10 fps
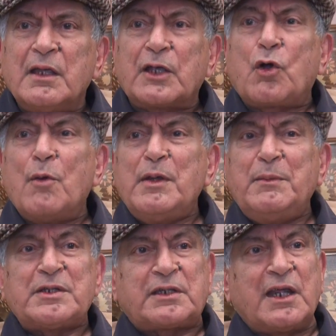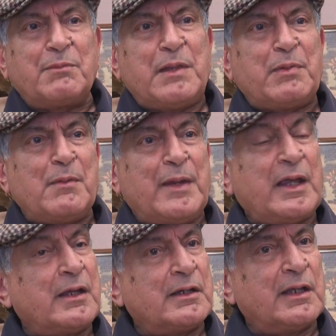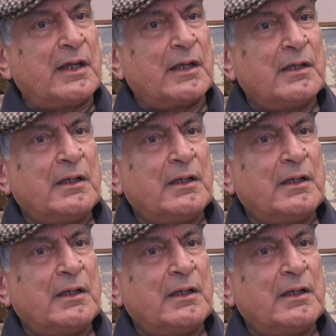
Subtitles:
A common mistake people make, and they